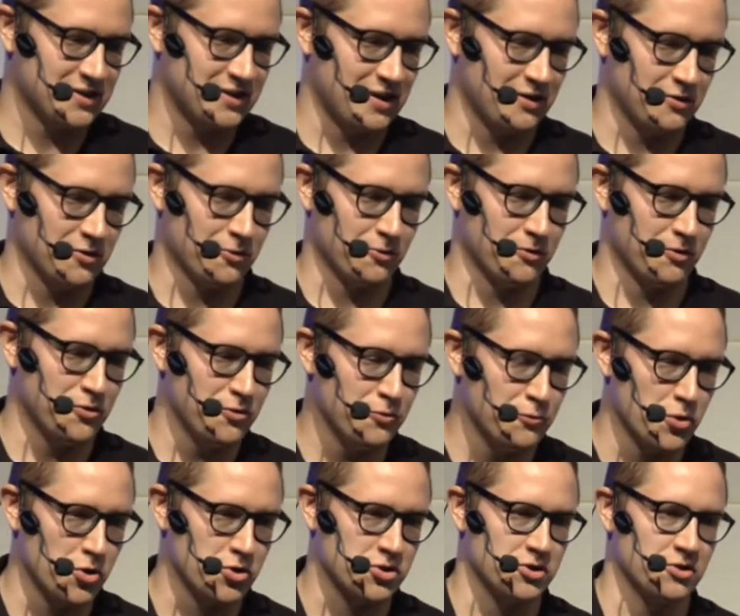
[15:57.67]
your new
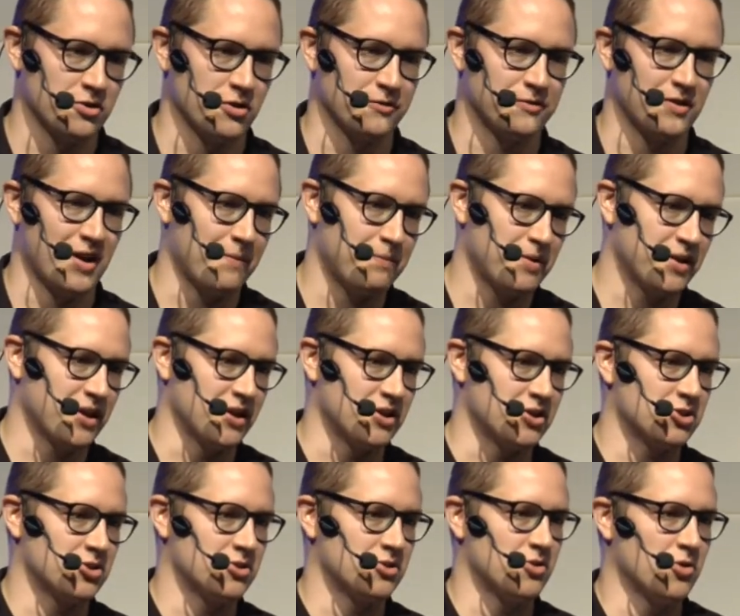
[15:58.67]
version of the
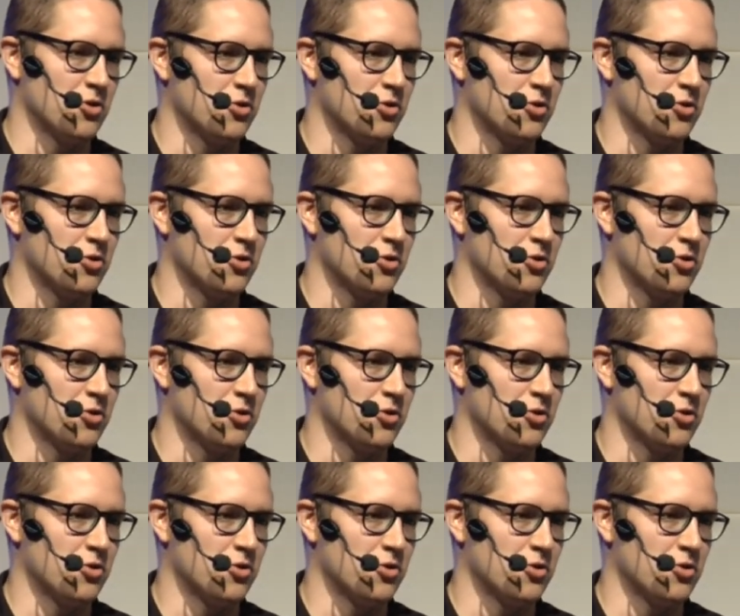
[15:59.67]
application